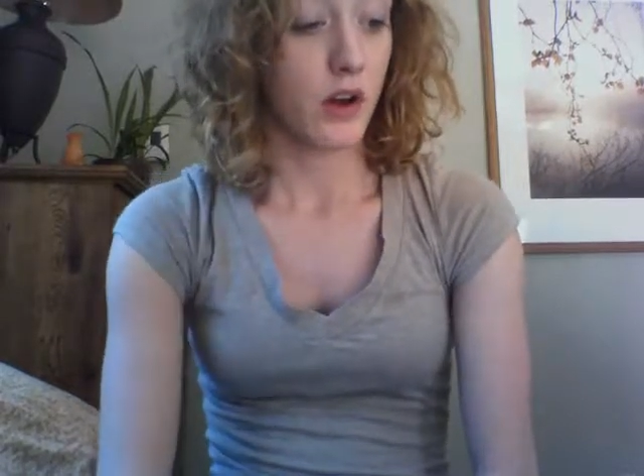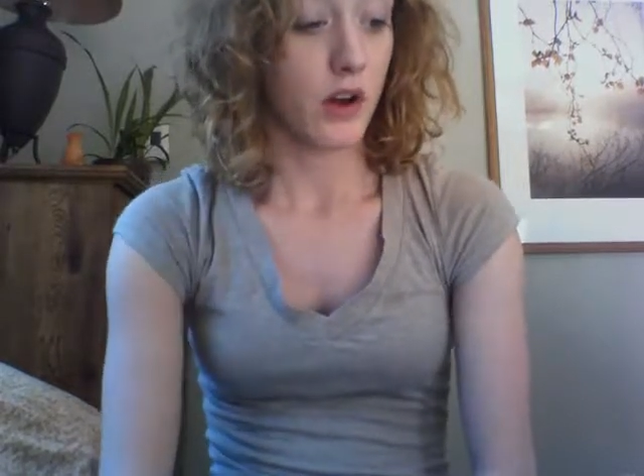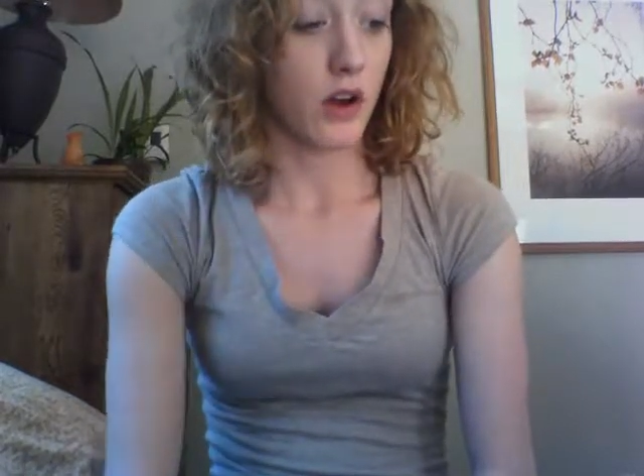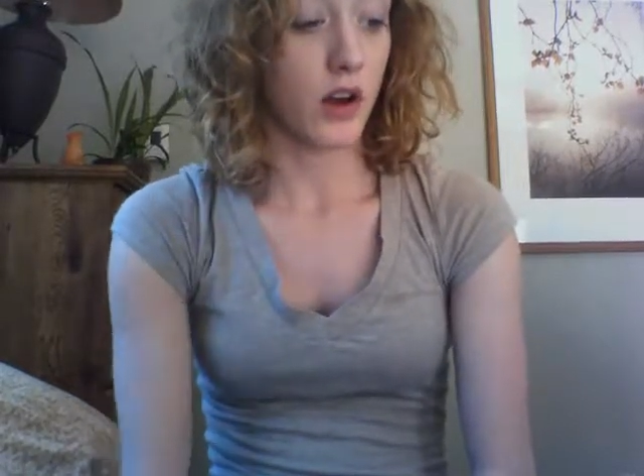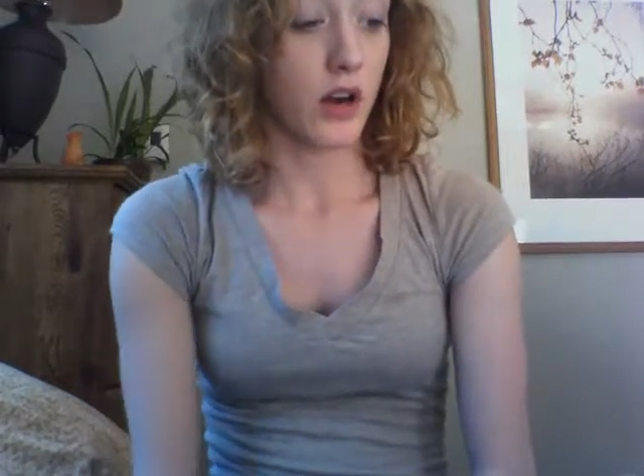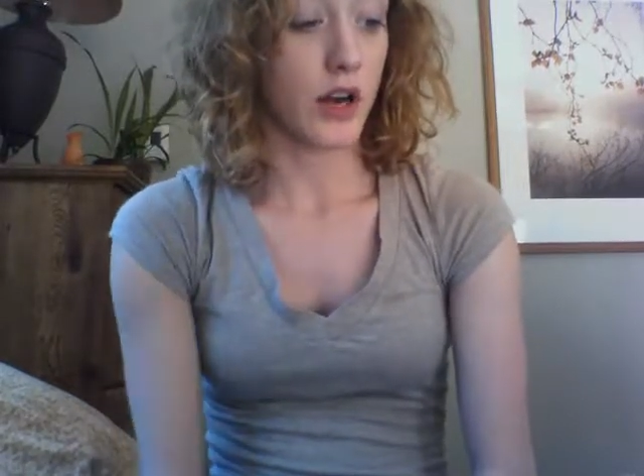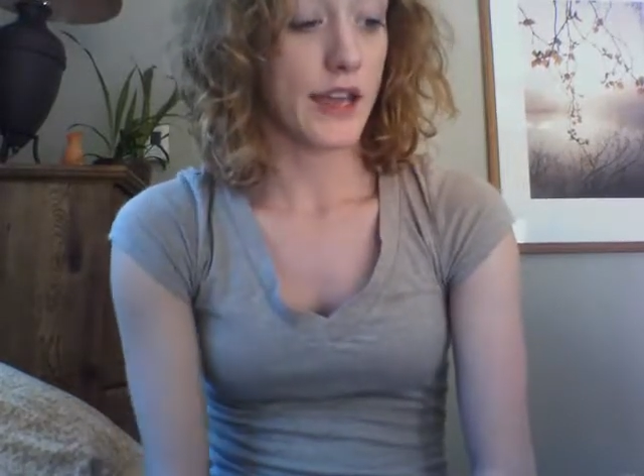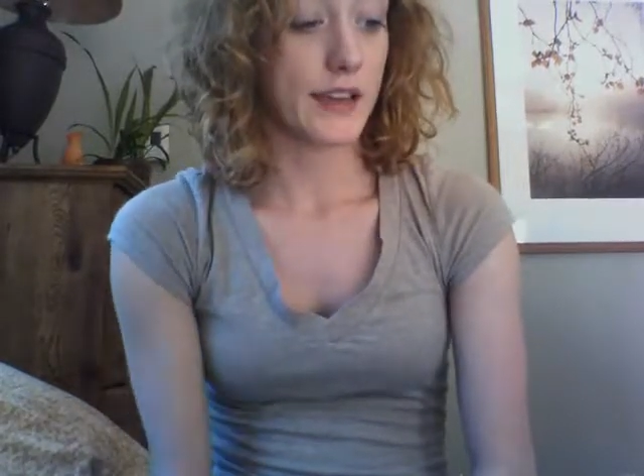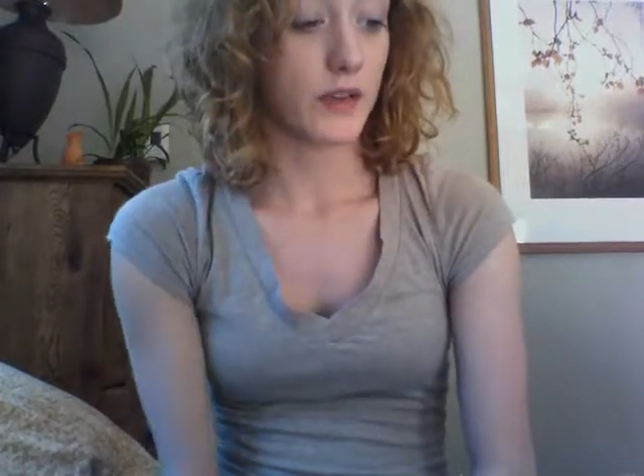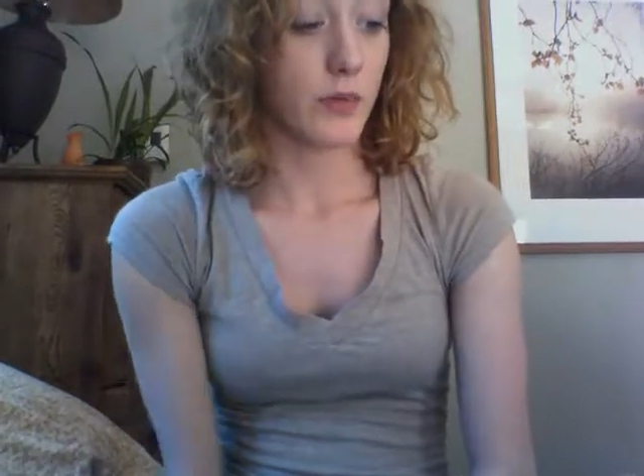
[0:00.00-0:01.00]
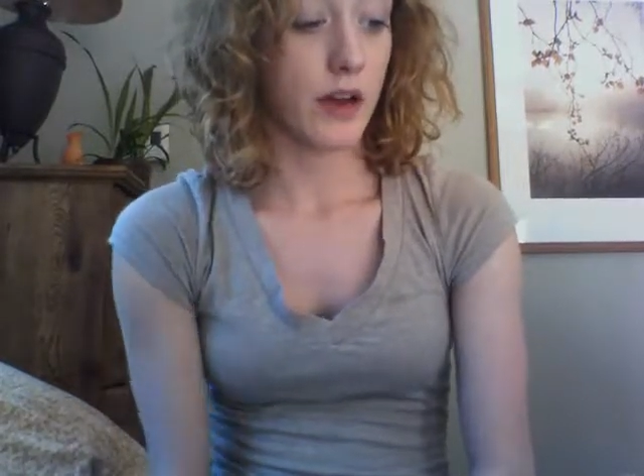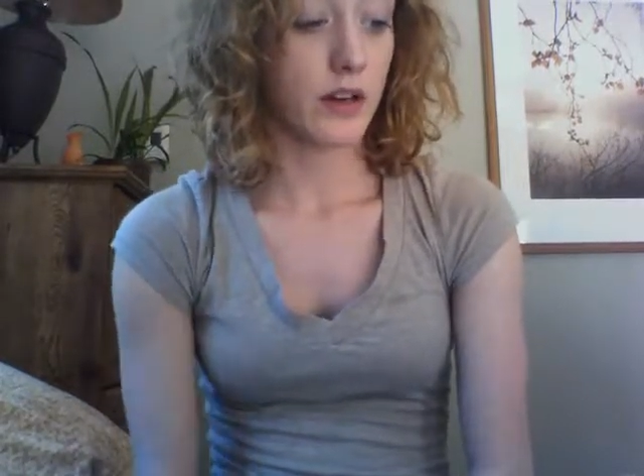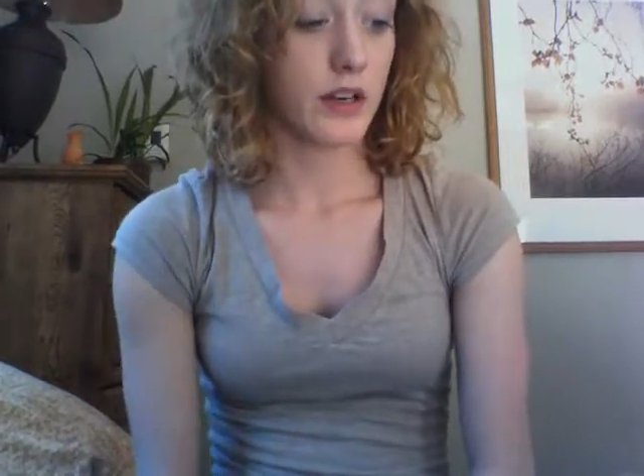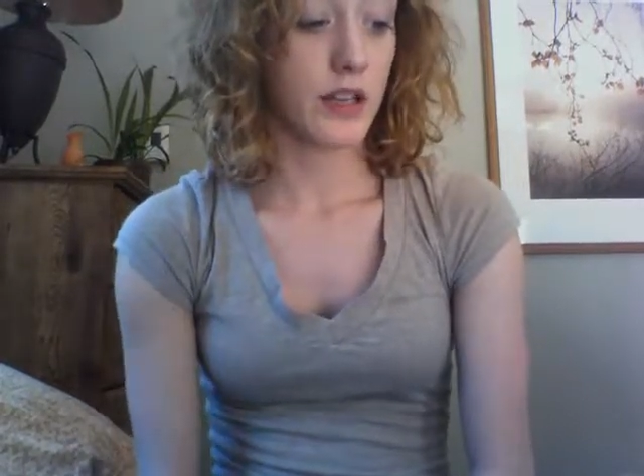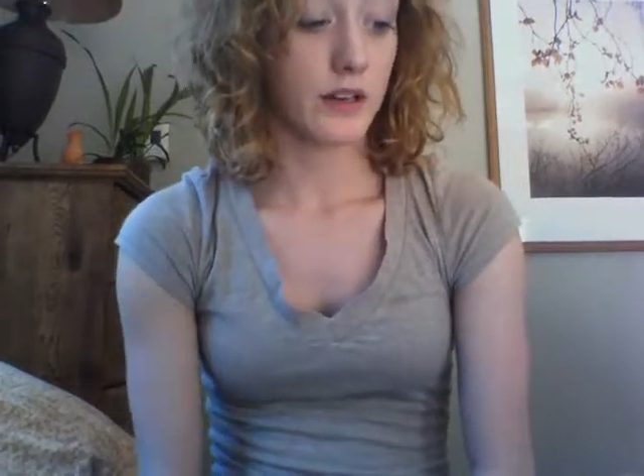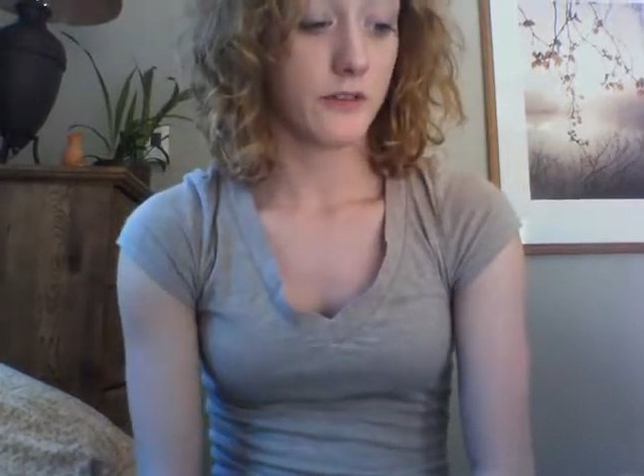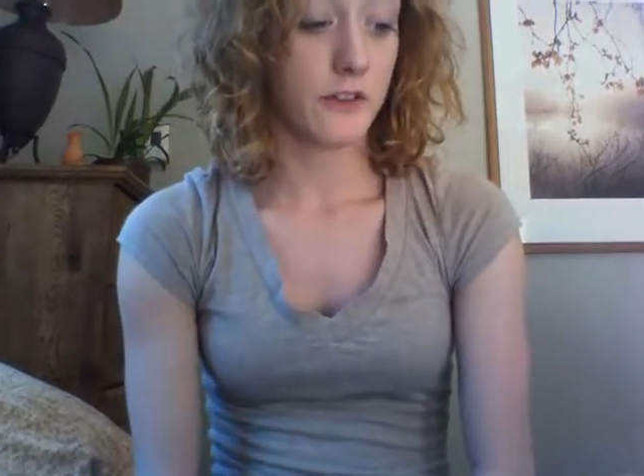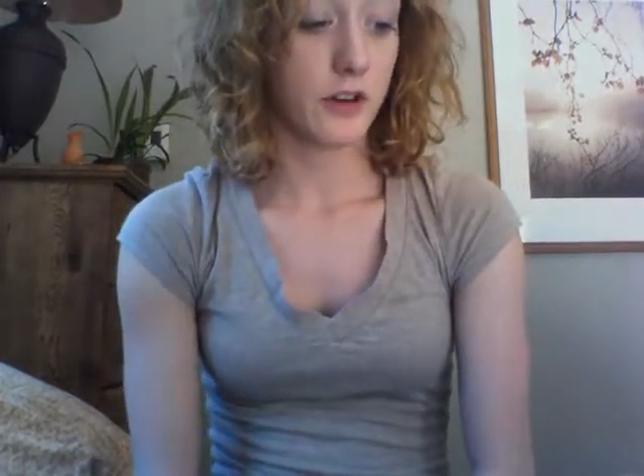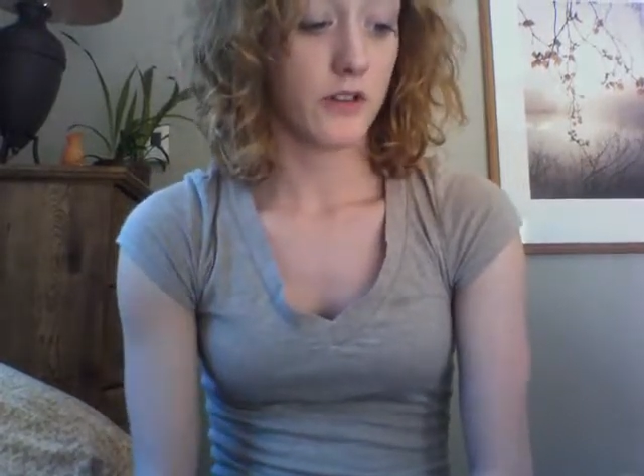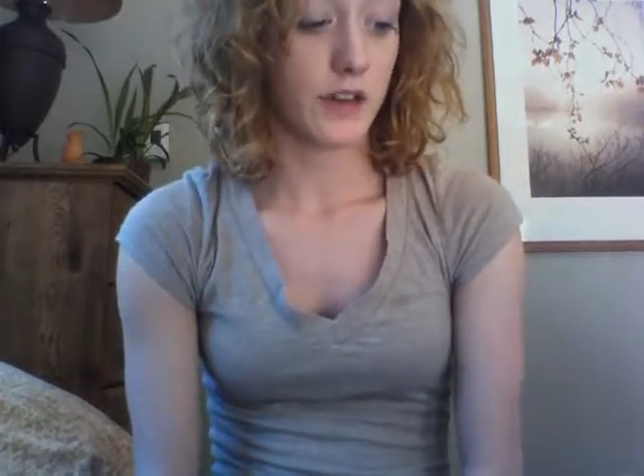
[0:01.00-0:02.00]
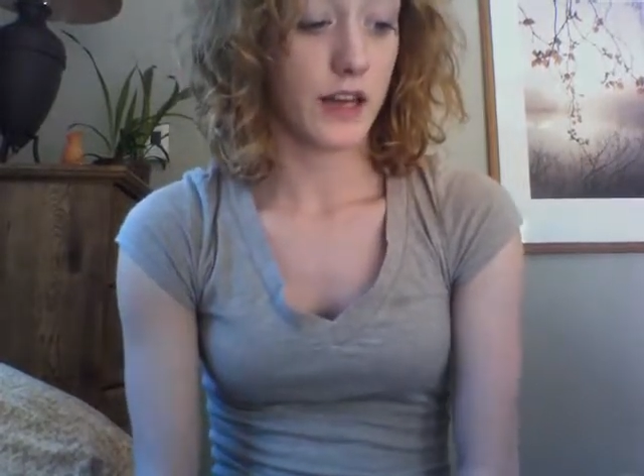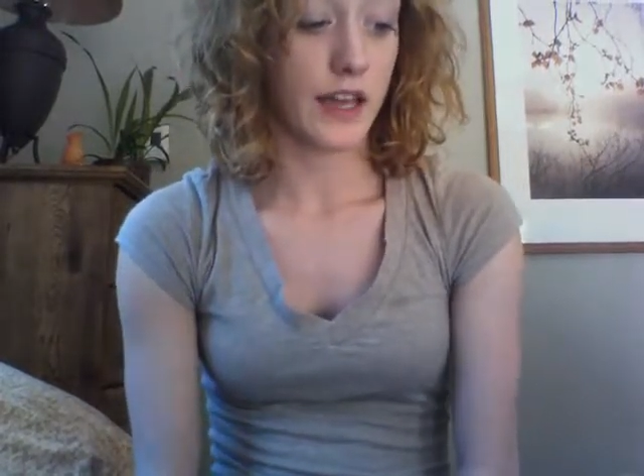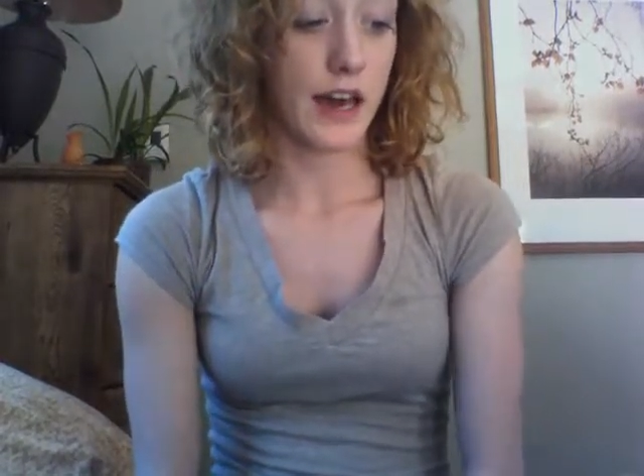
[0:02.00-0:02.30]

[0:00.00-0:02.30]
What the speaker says: Our eighth route, inferior vena